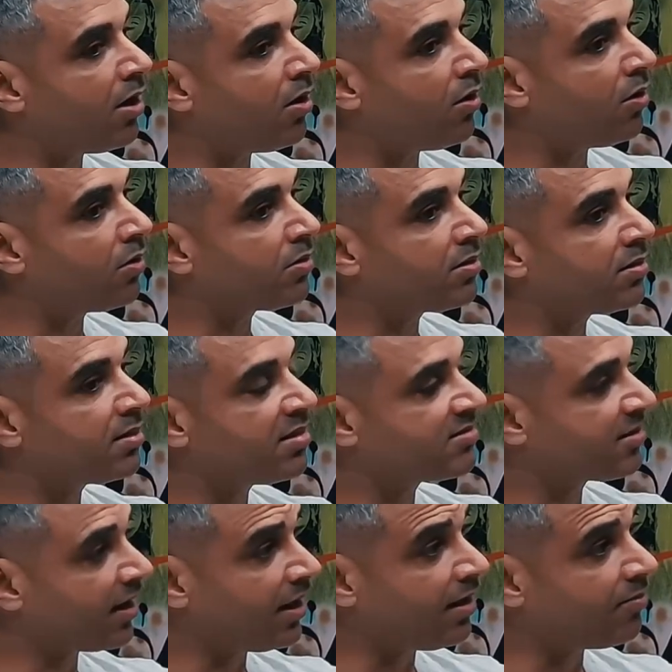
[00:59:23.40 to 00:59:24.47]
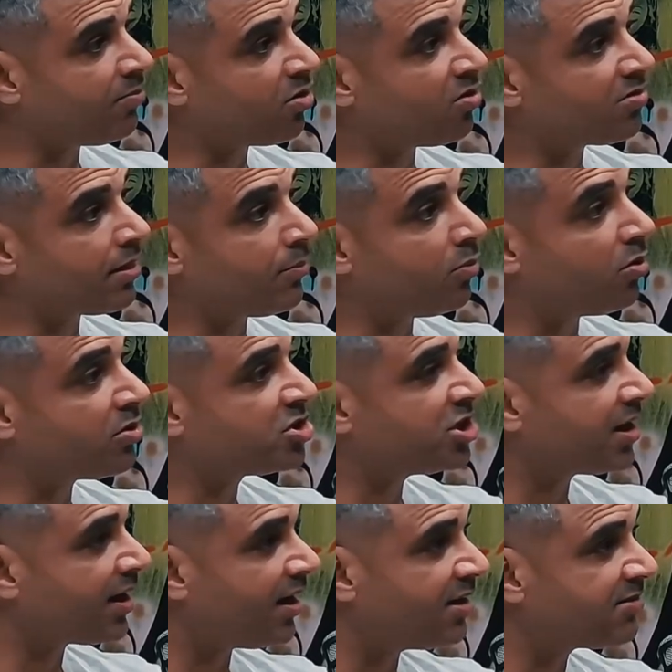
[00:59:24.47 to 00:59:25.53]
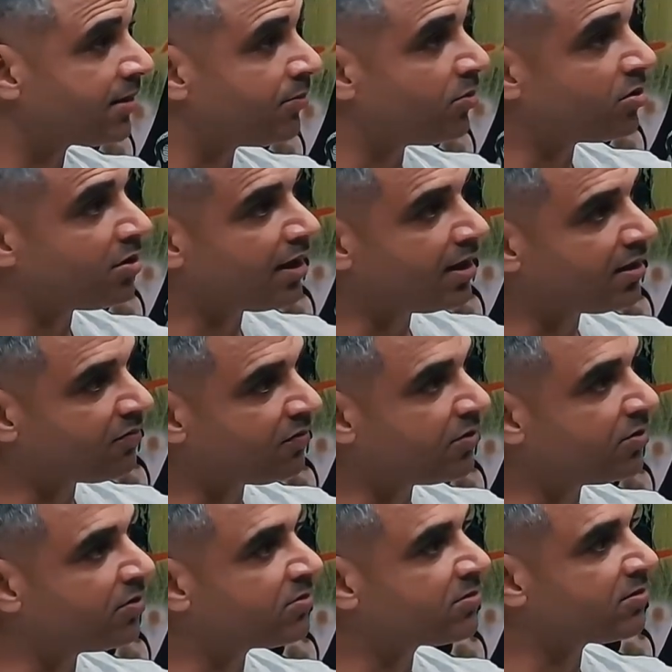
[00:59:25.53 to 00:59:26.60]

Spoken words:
On the screen, because the more she cries, the more you get views.